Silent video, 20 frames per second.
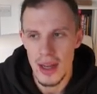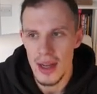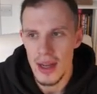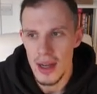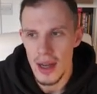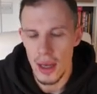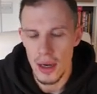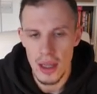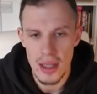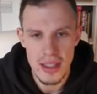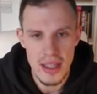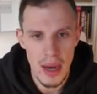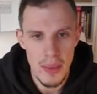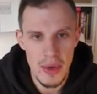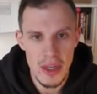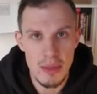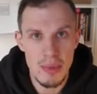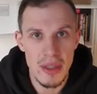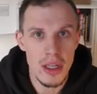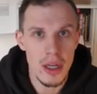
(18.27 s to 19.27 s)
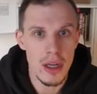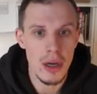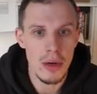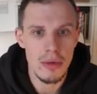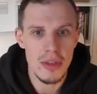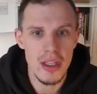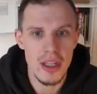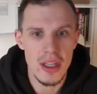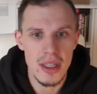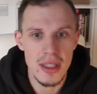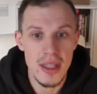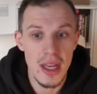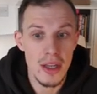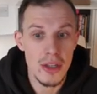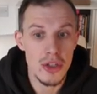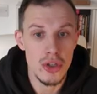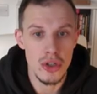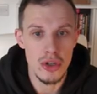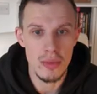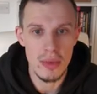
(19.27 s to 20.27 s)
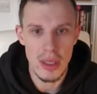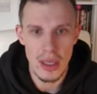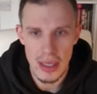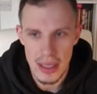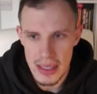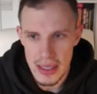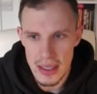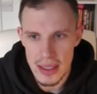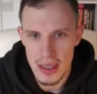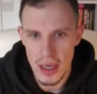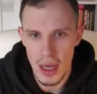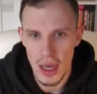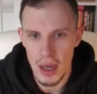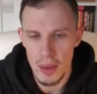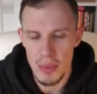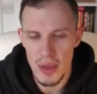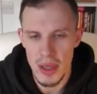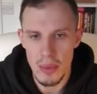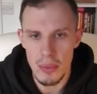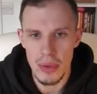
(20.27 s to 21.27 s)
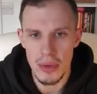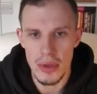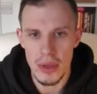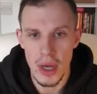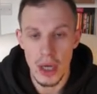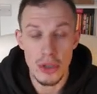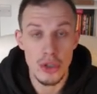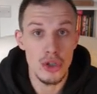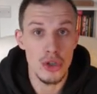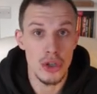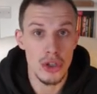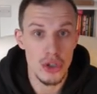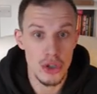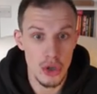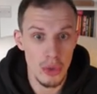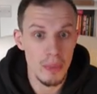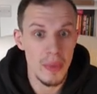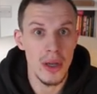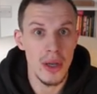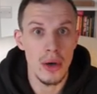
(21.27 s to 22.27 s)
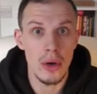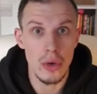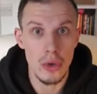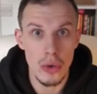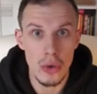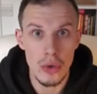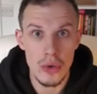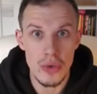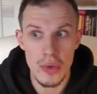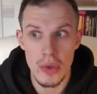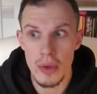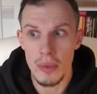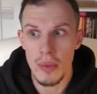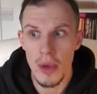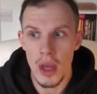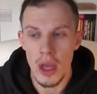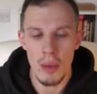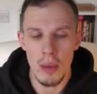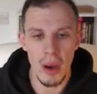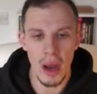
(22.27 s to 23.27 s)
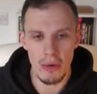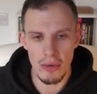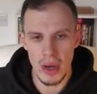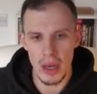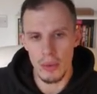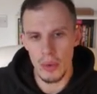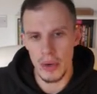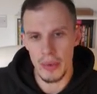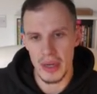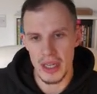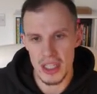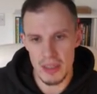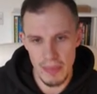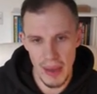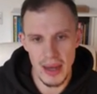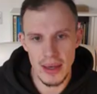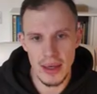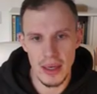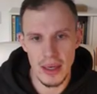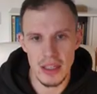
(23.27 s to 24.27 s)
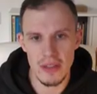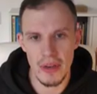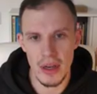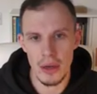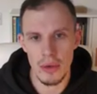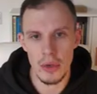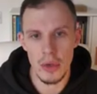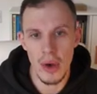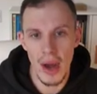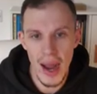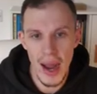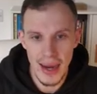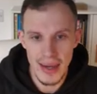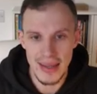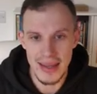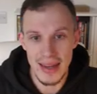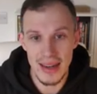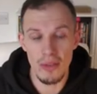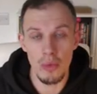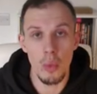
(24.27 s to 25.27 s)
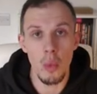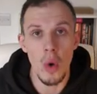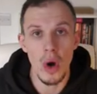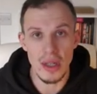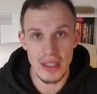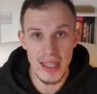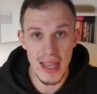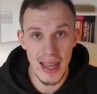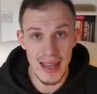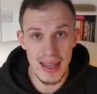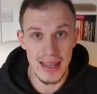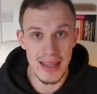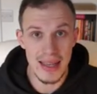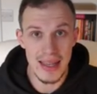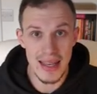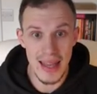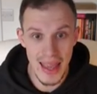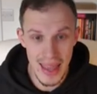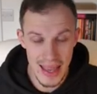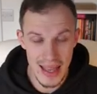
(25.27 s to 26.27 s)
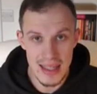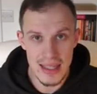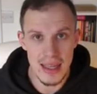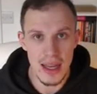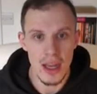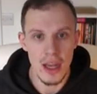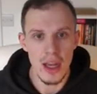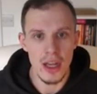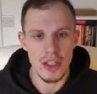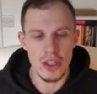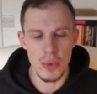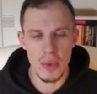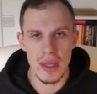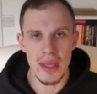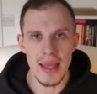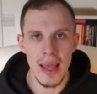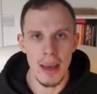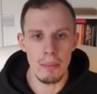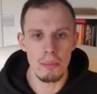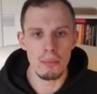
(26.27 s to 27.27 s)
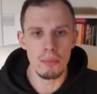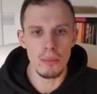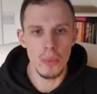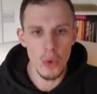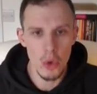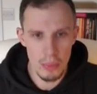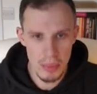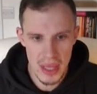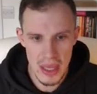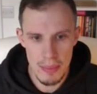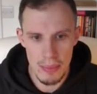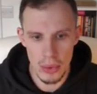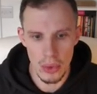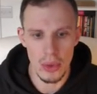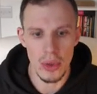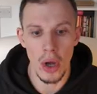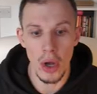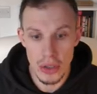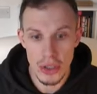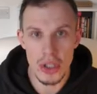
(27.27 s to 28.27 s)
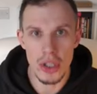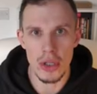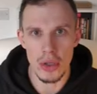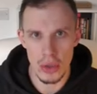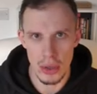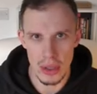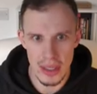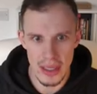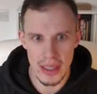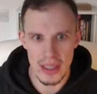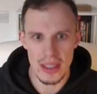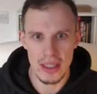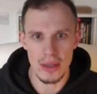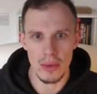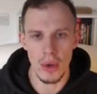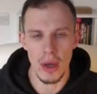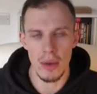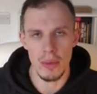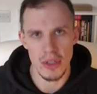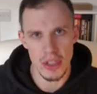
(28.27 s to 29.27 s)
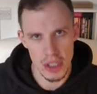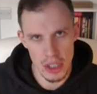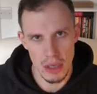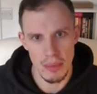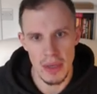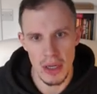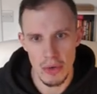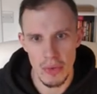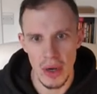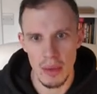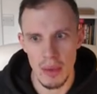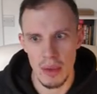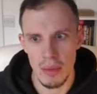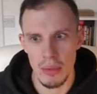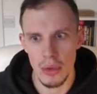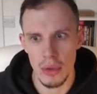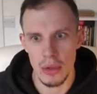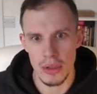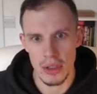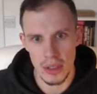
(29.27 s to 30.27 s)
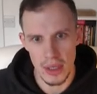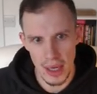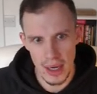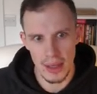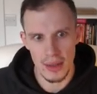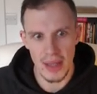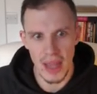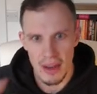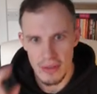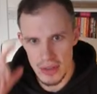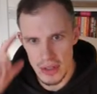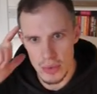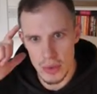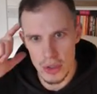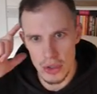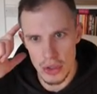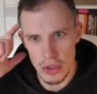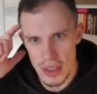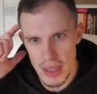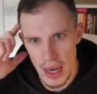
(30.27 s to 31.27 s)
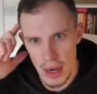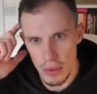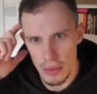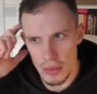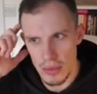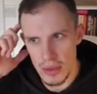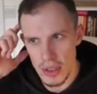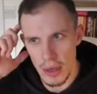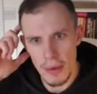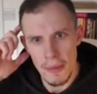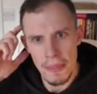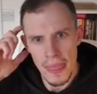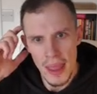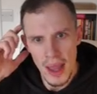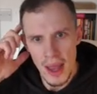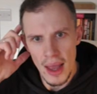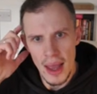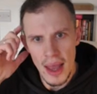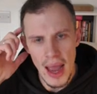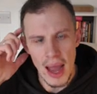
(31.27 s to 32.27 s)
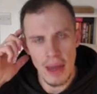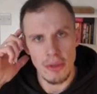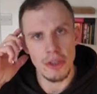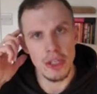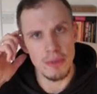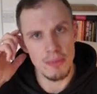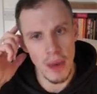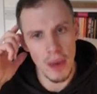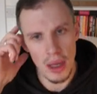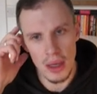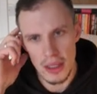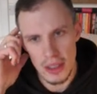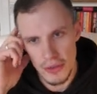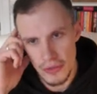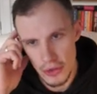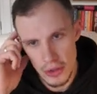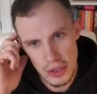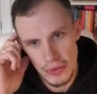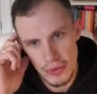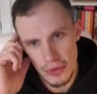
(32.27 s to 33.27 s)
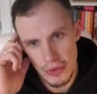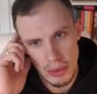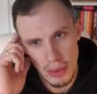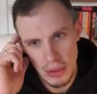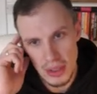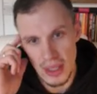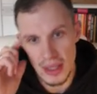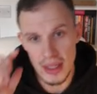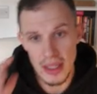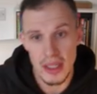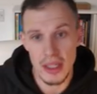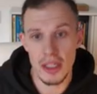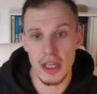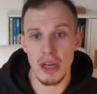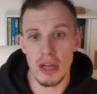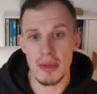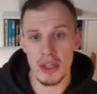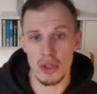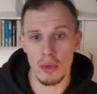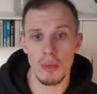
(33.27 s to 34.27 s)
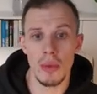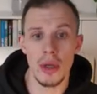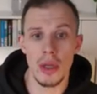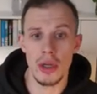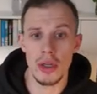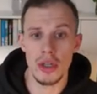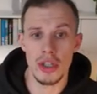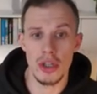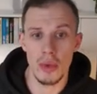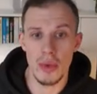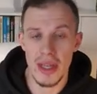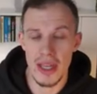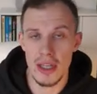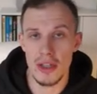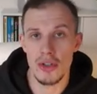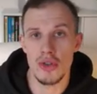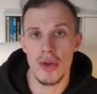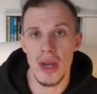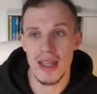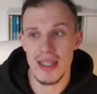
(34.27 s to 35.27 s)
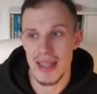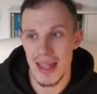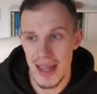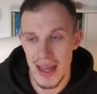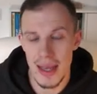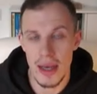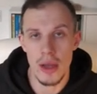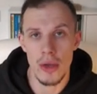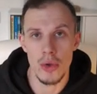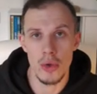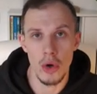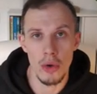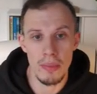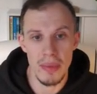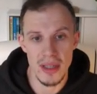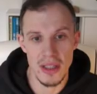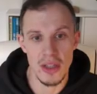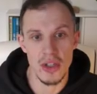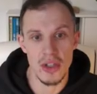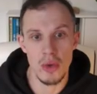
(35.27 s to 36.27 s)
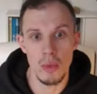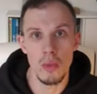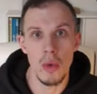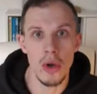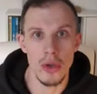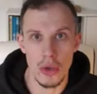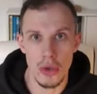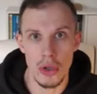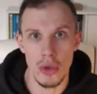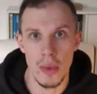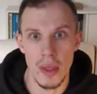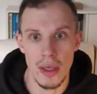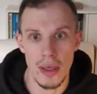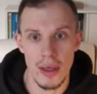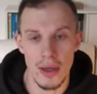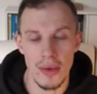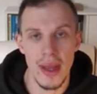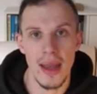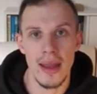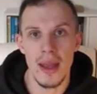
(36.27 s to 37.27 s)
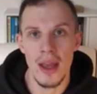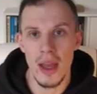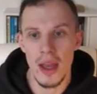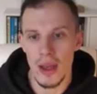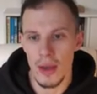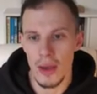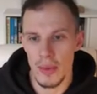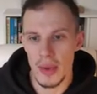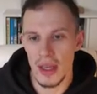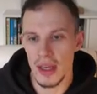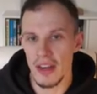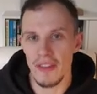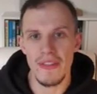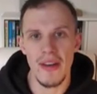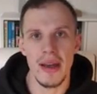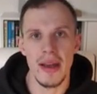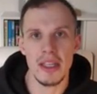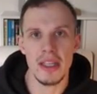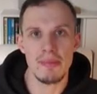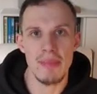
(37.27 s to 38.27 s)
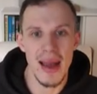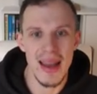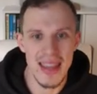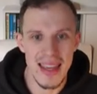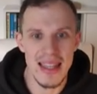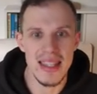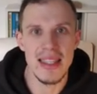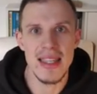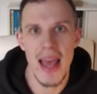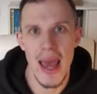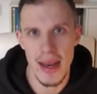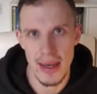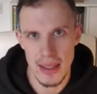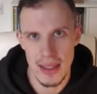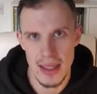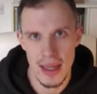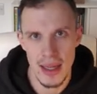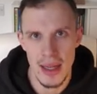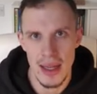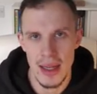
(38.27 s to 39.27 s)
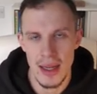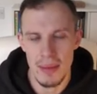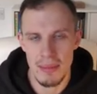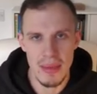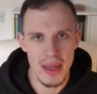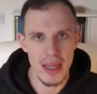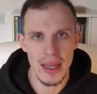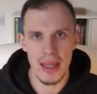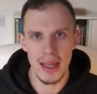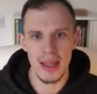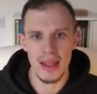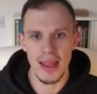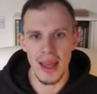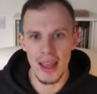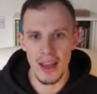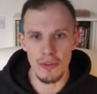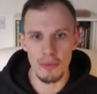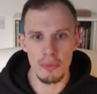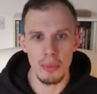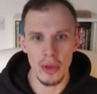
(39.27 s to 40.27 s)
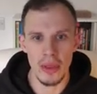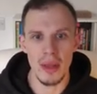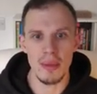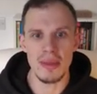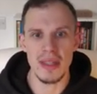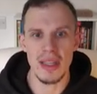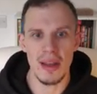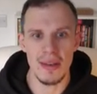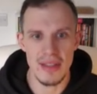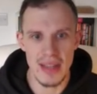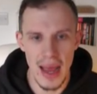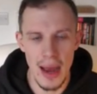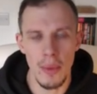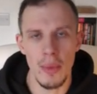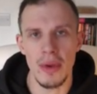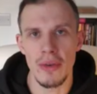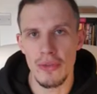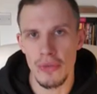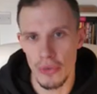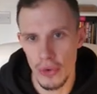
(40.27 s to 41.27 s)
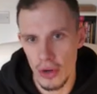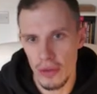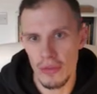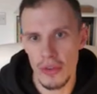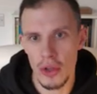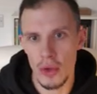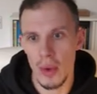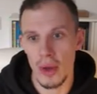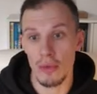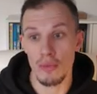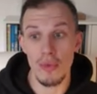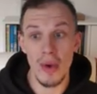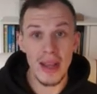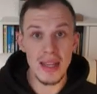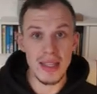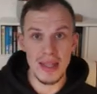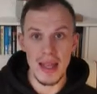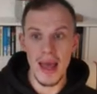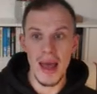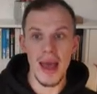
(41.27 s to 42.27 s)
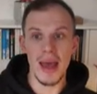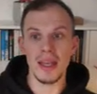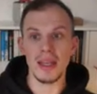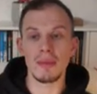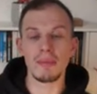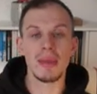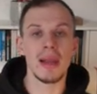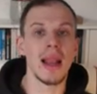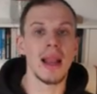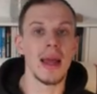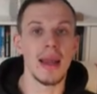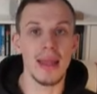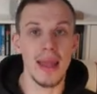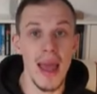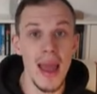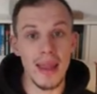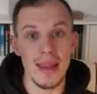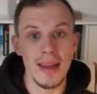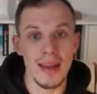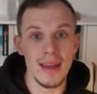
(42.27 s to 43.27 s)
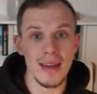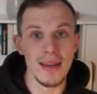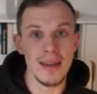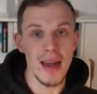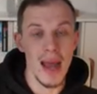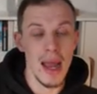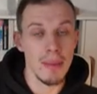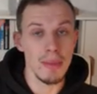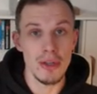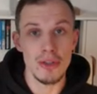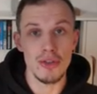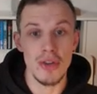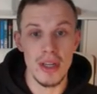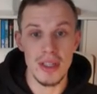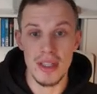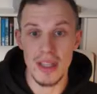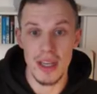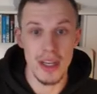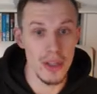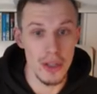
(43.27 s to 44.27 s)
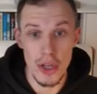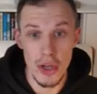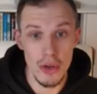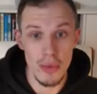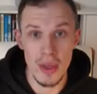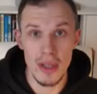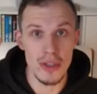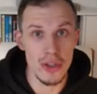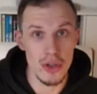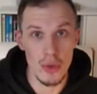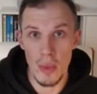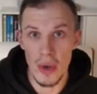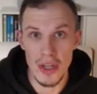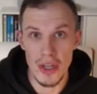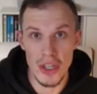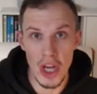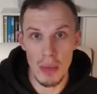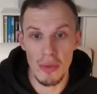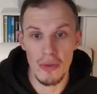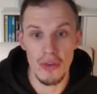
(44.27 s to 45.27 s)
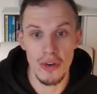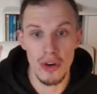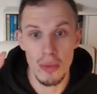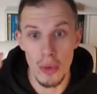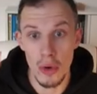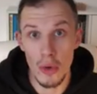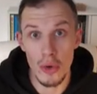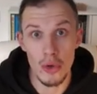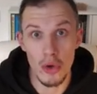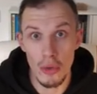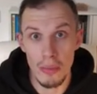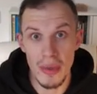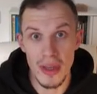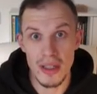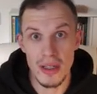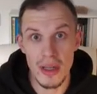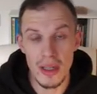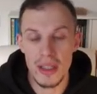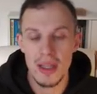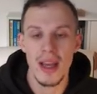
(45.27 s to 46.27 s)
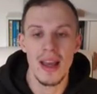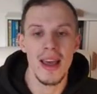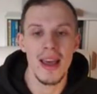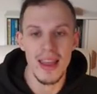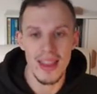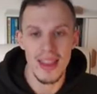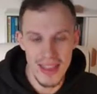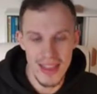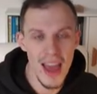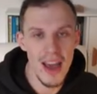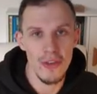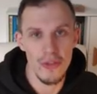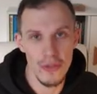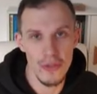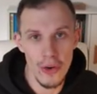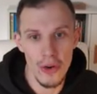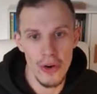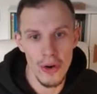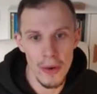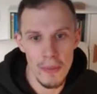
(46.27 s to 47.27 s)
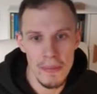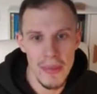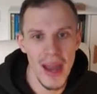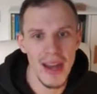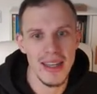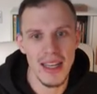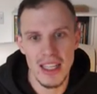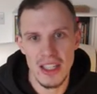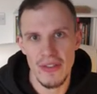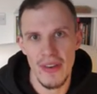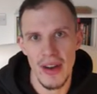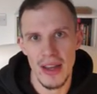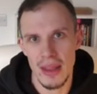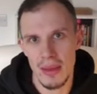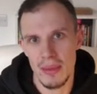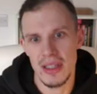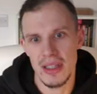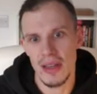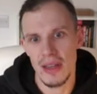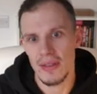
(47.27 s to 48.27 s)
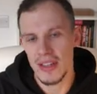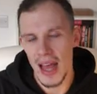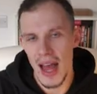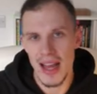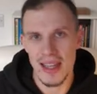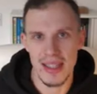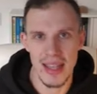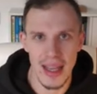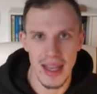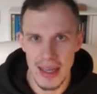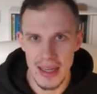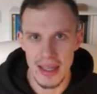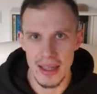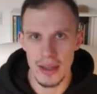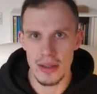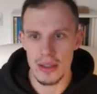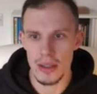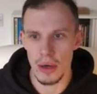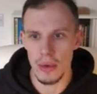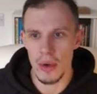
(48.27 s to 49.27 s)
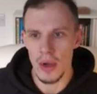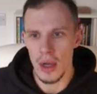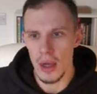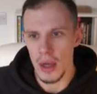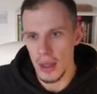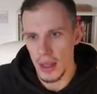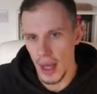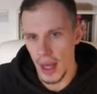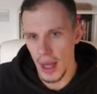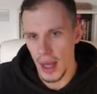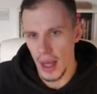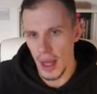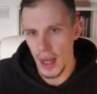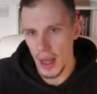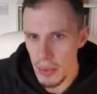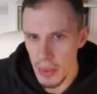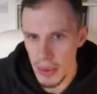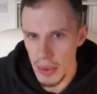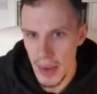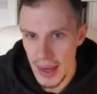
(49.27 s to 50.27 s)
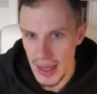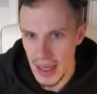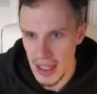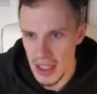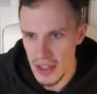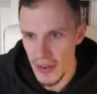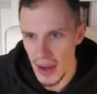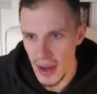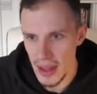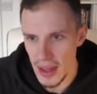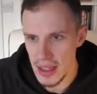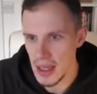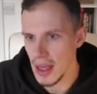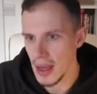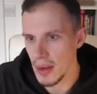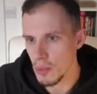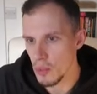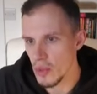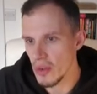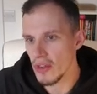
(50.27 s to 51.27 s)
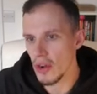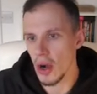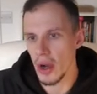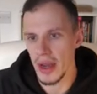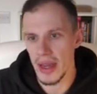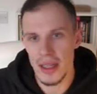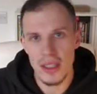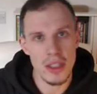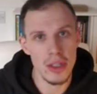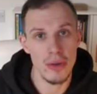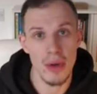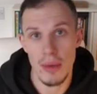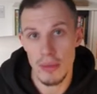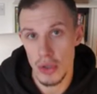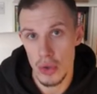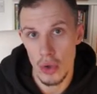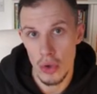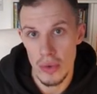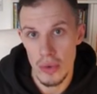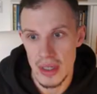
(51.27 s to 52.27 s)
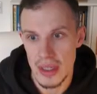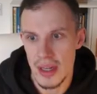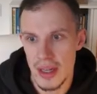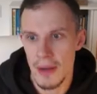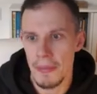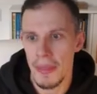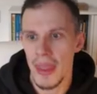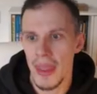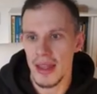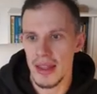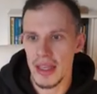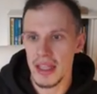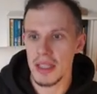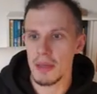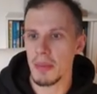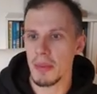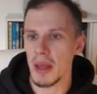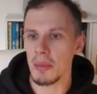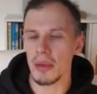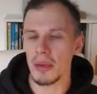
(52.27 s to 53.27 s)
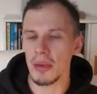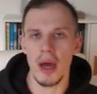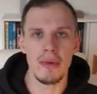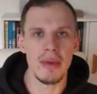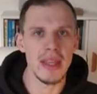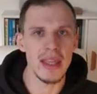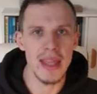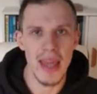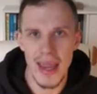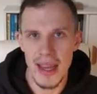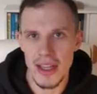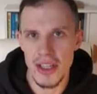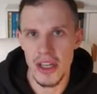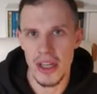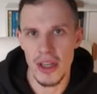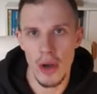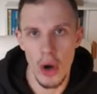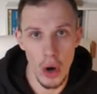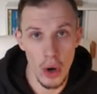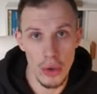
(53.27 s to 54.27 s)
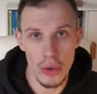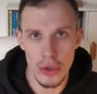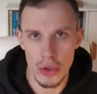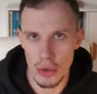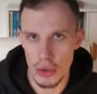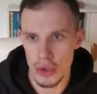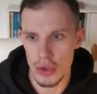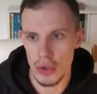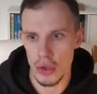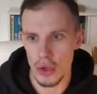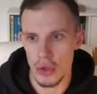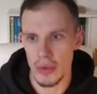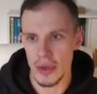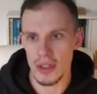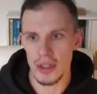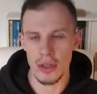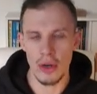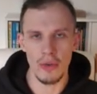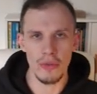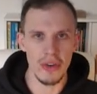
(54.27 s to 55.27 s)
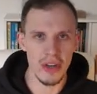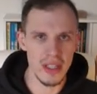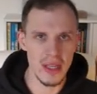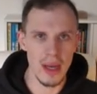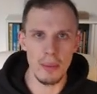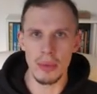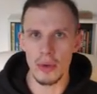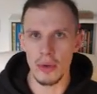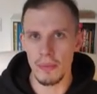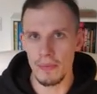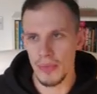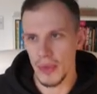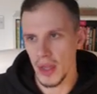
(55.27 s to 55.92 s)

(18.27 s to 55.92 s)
A lot of the time when I speak to coaches, they assume that leads are people that are just jumping on calls with them. But I really want to expand in this video your idea of what a lead is so we can get more people onto your list, which is going to be incredibly important. And I'll dive into it just now. And so how to spot a lead. First and foremost, this is going to be someone that has shown interest in your business and what you're doing. Okay. We can define this by intent, meaning they have put themselves out in front of you and raised their hand and been like, hey, I'm interested in you in some way, shape or form, or your business, therefore identifying themselves as a lead. And so how we want to identify this here, we've got Instagram stories. These are people that are engaging on your stories. So for example,